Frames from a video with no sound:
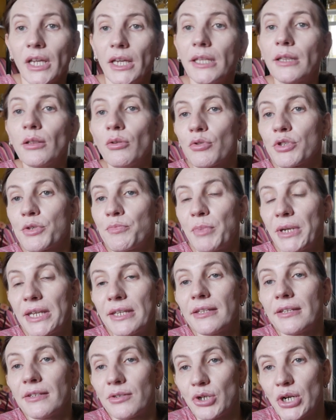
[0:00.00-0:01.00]
it looks
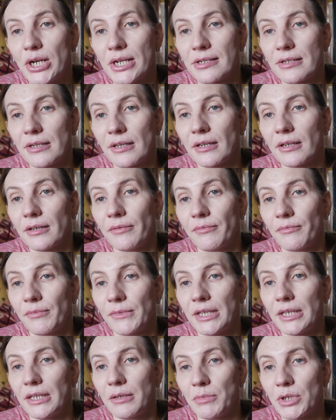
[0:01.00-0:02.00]
pretty interesting,
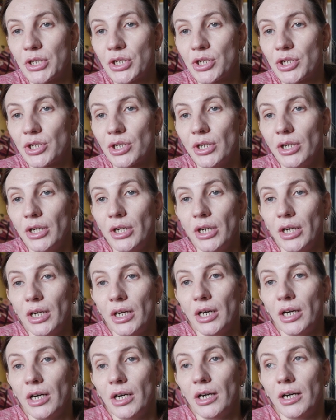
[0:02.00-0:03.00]
the image,
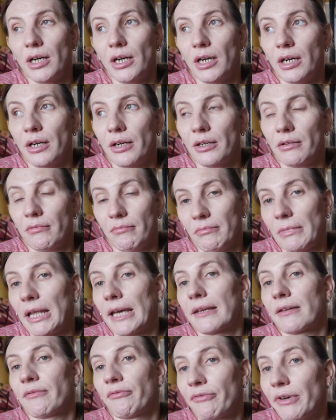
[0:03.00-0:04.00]

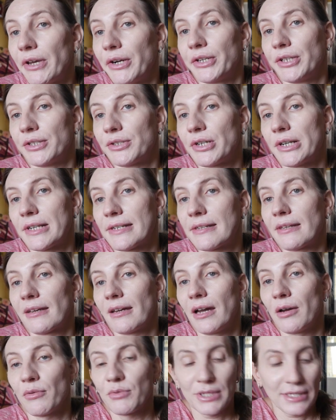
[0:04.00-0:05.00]
like very interesting,
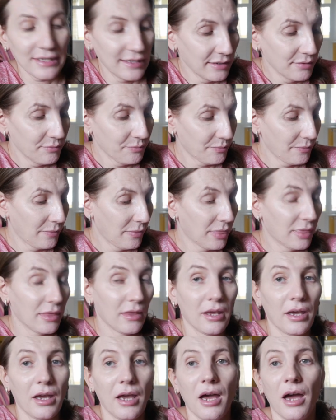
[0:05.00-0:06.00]
I would say.
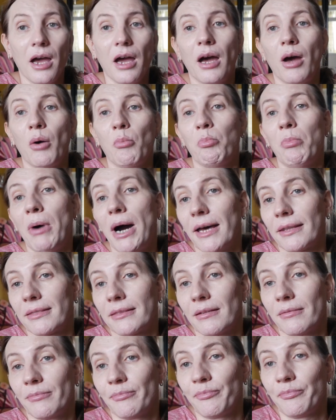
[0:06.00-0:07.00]
But